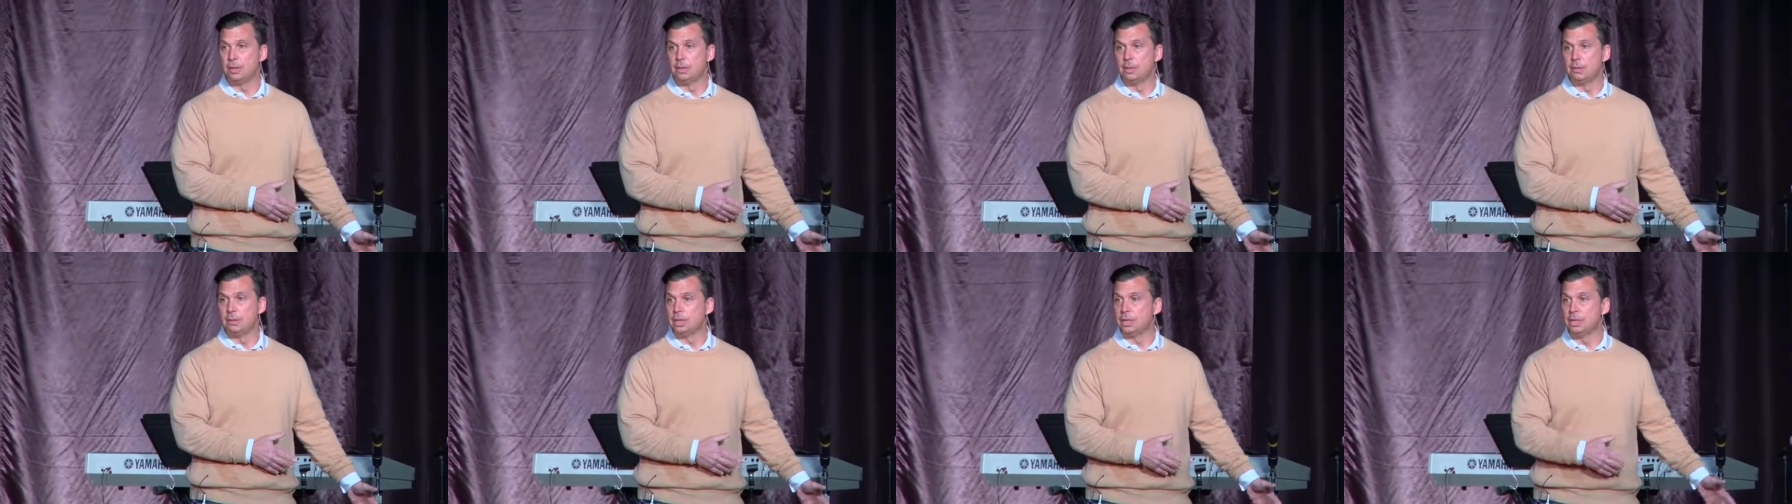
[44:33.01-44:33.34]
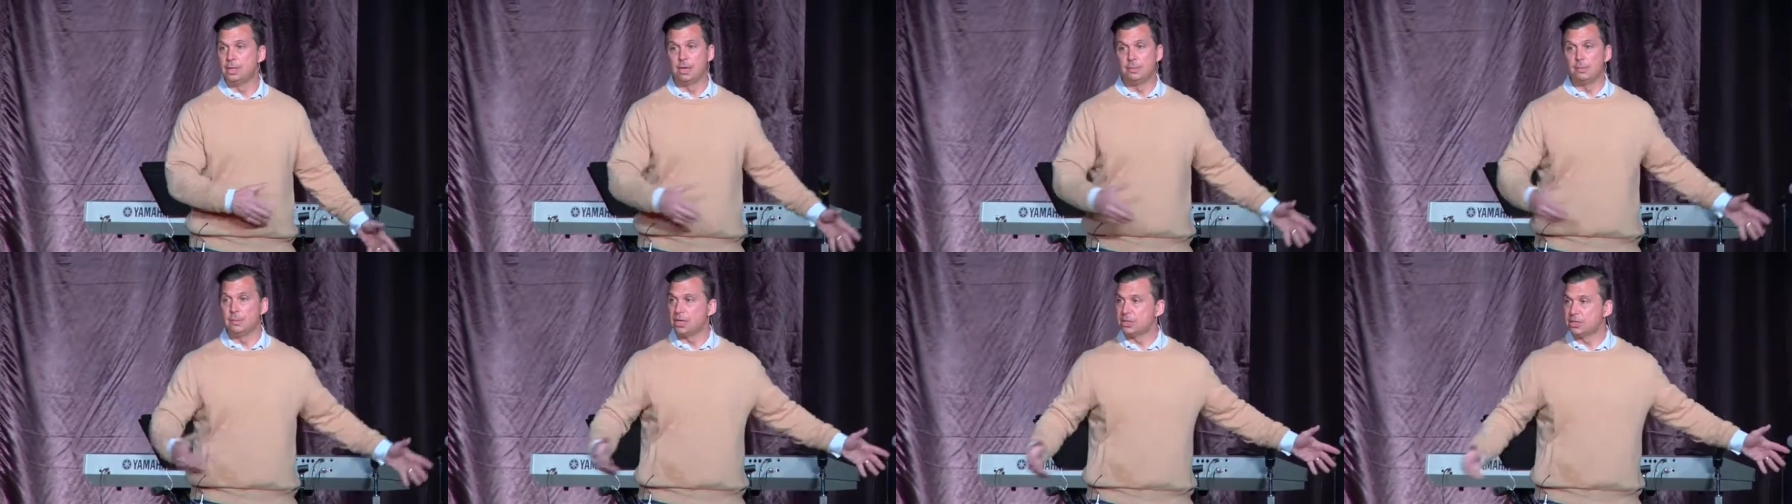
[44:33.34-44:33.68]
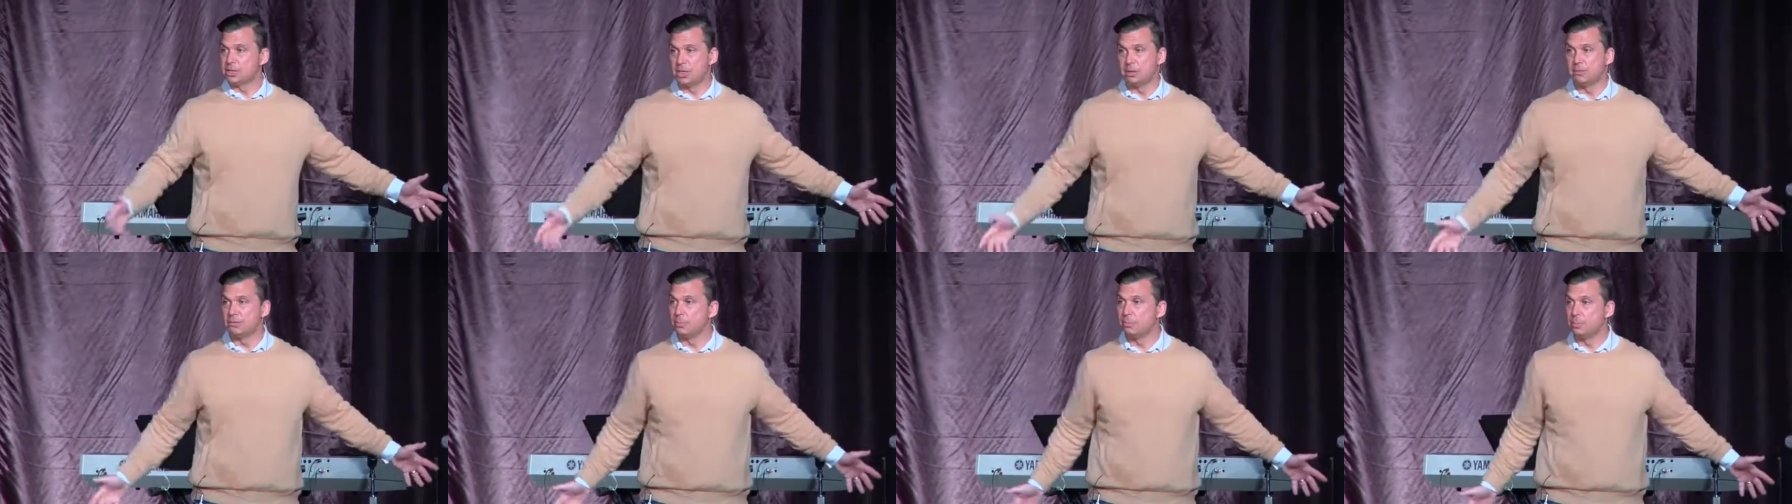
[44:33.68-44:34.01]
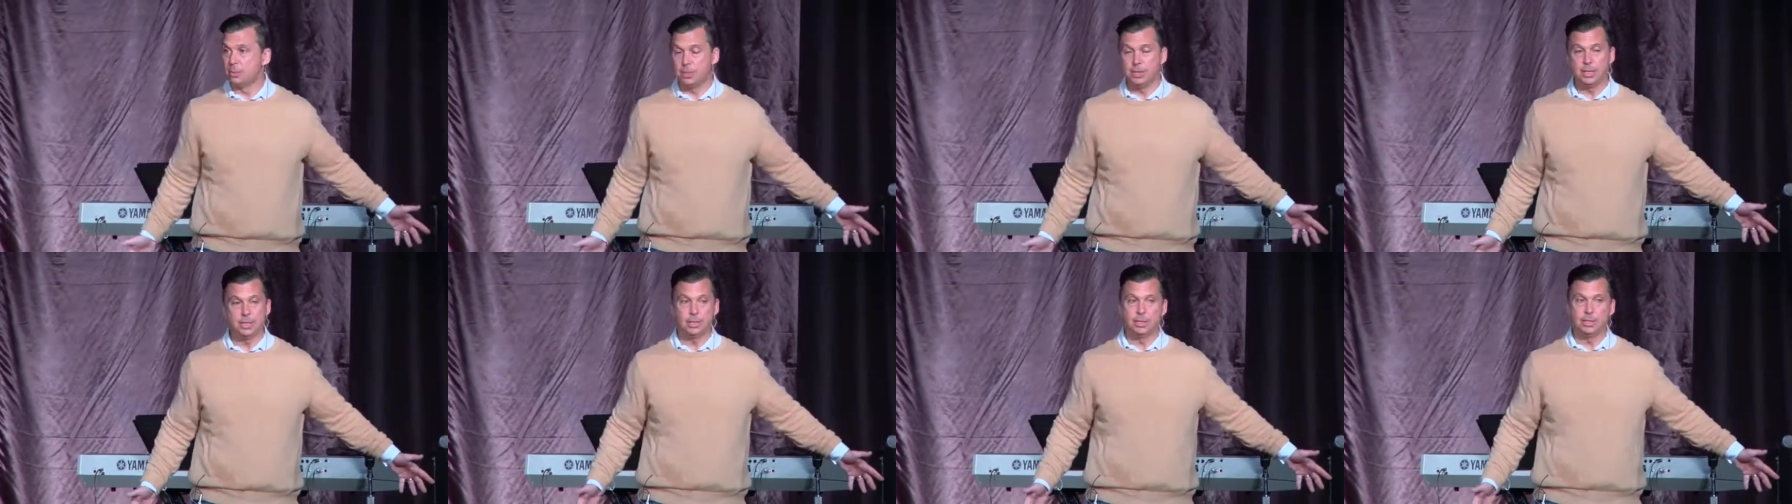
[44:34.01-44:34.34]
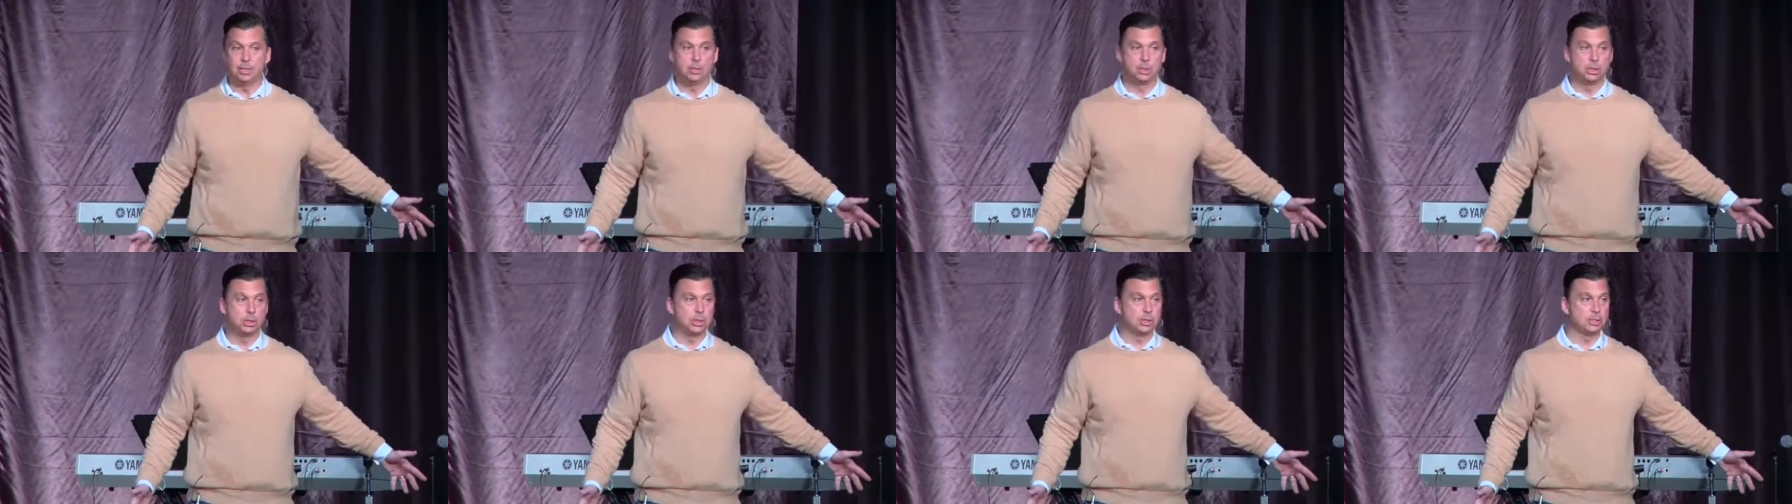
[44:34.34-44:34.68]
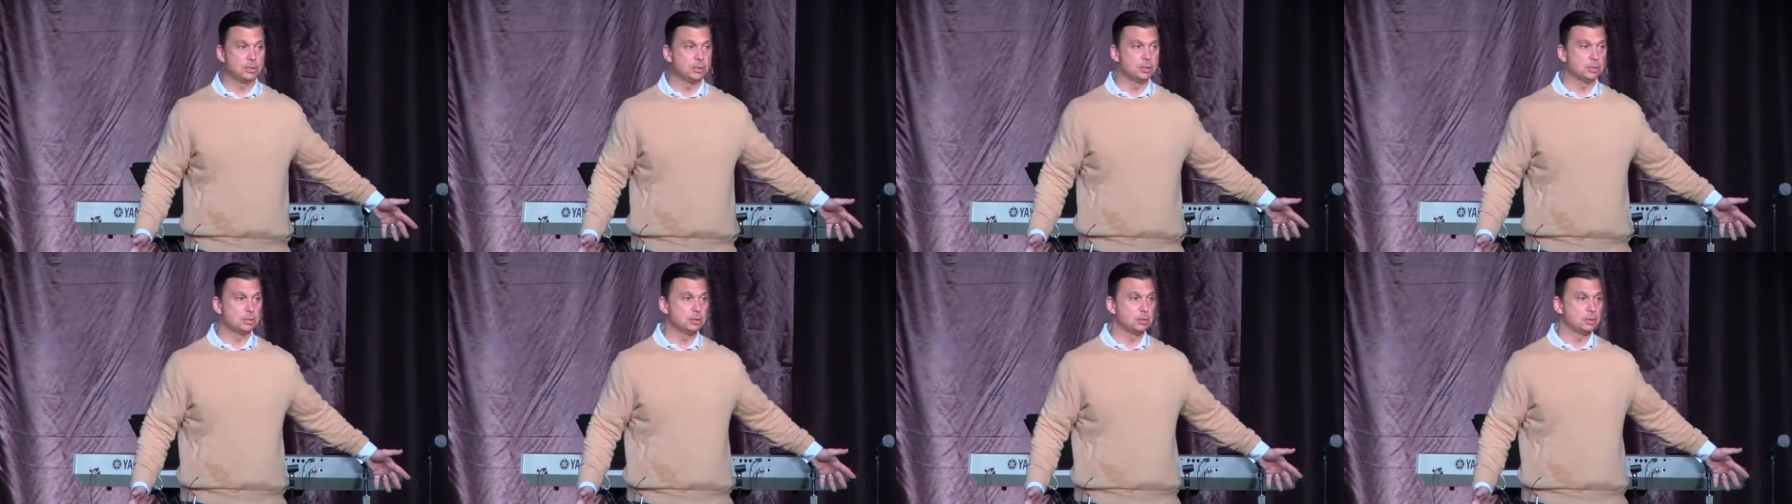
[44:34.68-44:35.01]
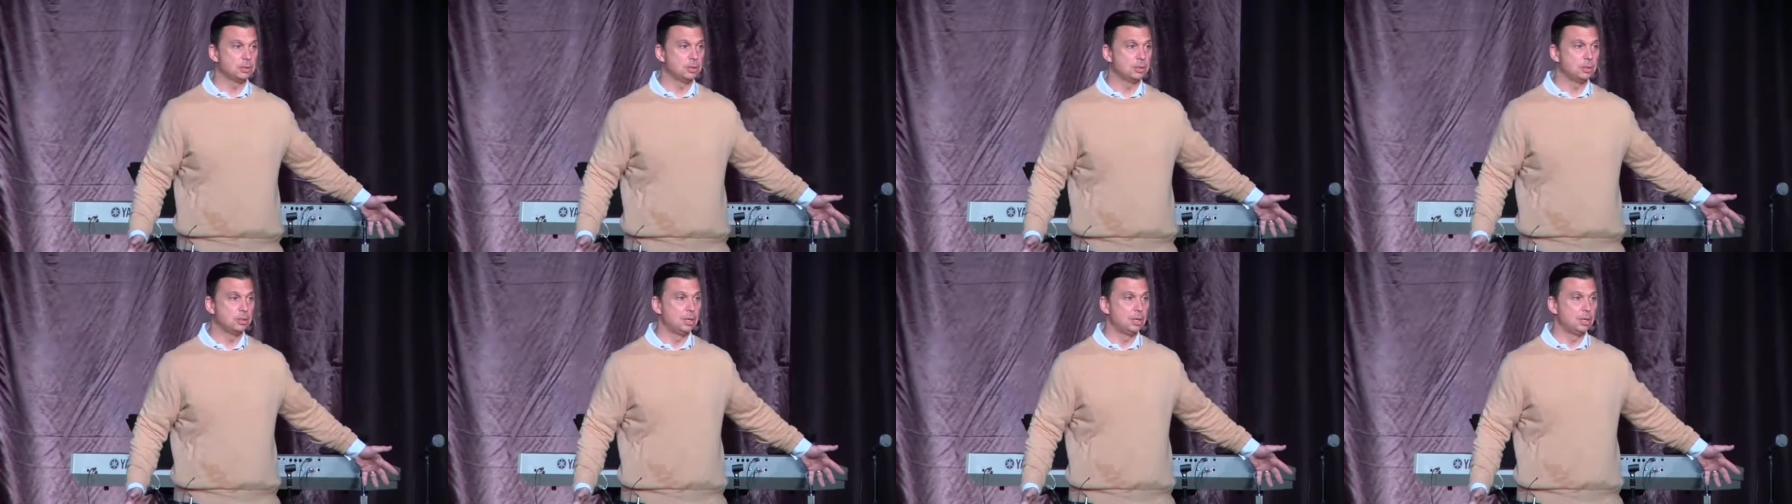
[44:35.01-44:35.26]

to give myself completely to Jesus.